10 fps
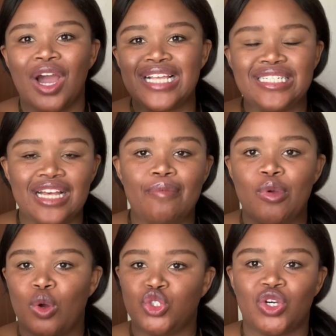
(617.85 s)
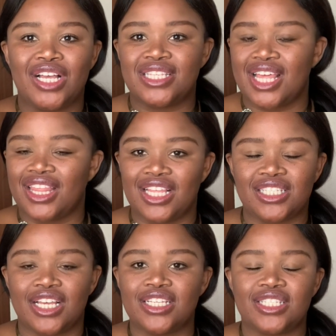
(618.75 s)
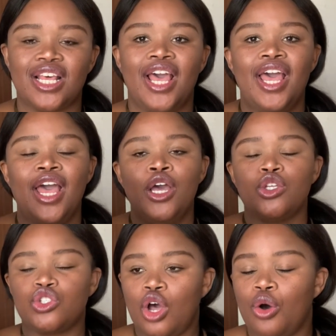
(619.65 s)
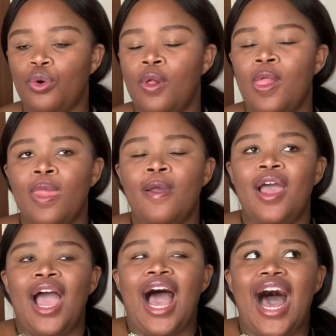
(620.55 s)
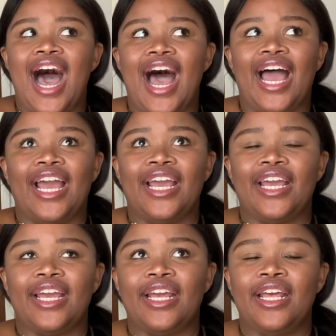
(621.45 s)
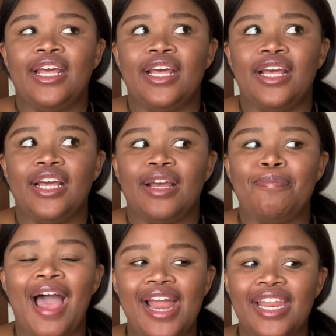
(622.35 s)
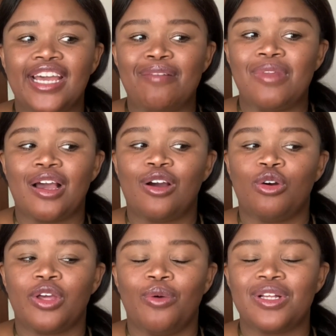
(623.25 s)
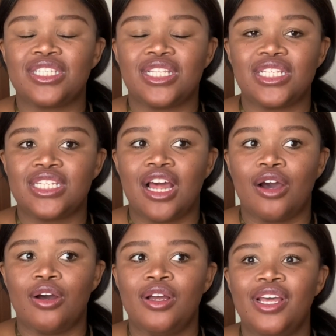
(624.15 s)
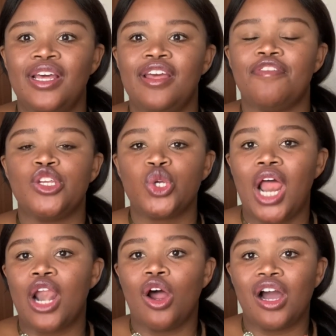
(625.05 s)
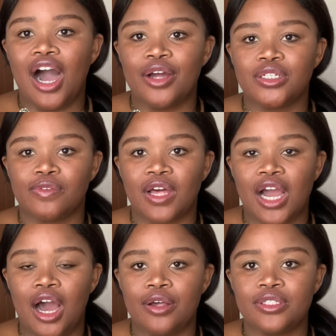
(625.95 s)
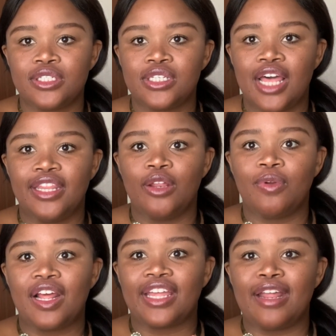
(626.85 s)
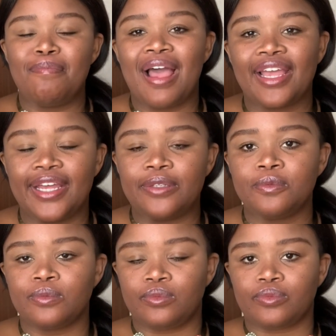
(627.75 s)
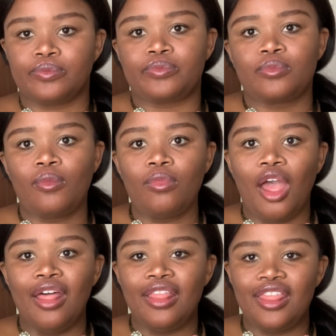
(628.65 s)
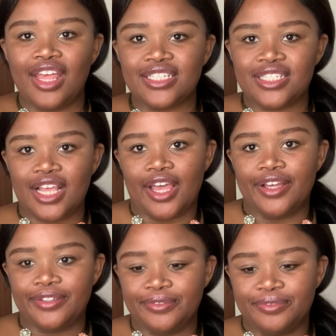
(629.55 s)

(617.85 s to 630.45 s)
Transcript: guys tell me what you guys think this is. So I panic. I'm like, okay, what's this now? Eventually I log out of the accounts, and then when I get back in, they say